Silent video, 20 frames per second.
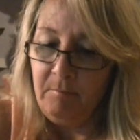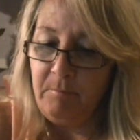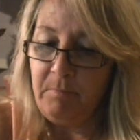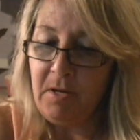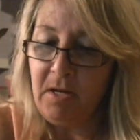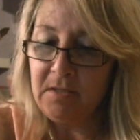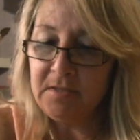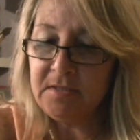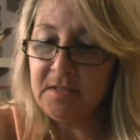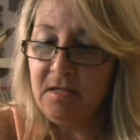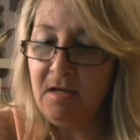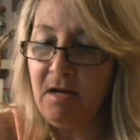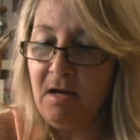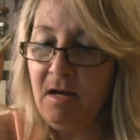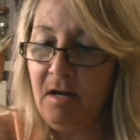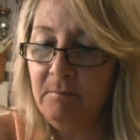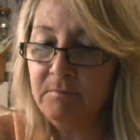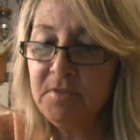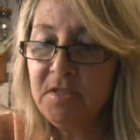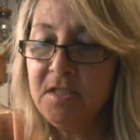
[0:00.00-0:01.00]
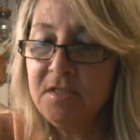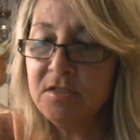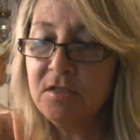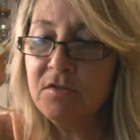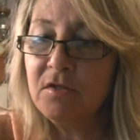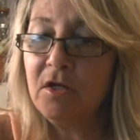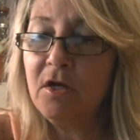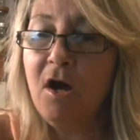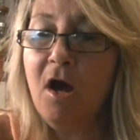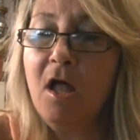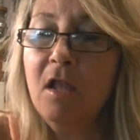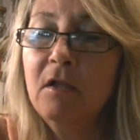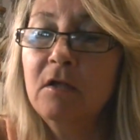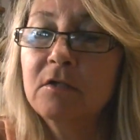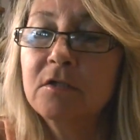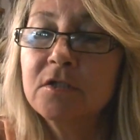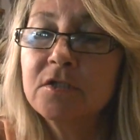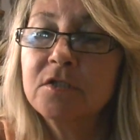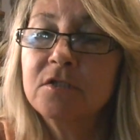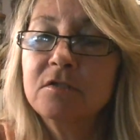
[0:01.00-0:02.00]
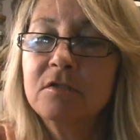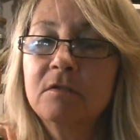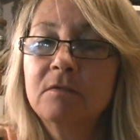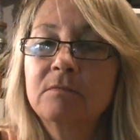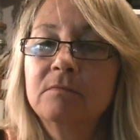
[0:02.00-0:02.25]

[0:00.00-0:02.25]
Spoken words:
But these are the colors.